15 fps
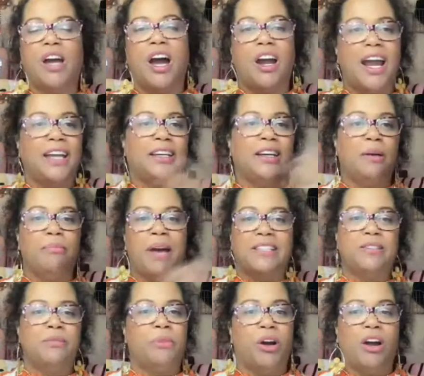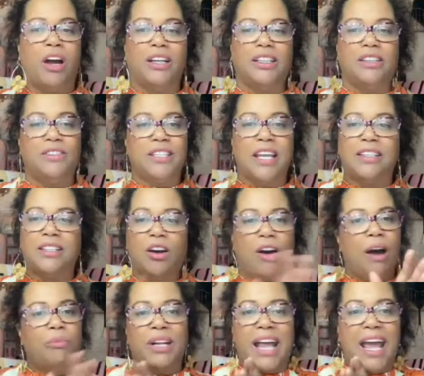All right, come back tomorrow. I'll give you no,
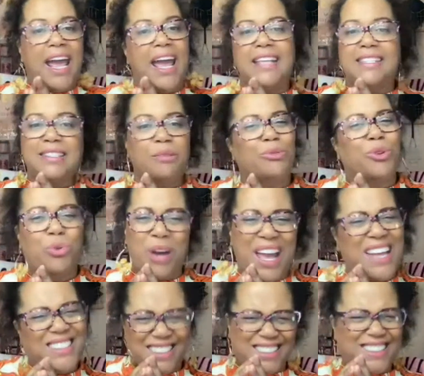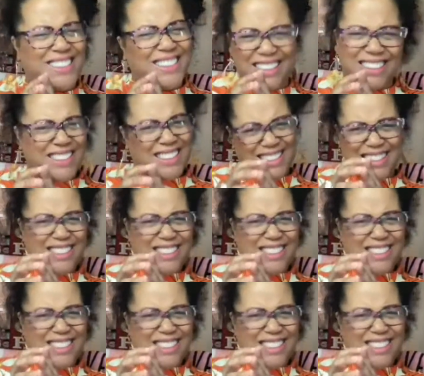I want to ask some questions.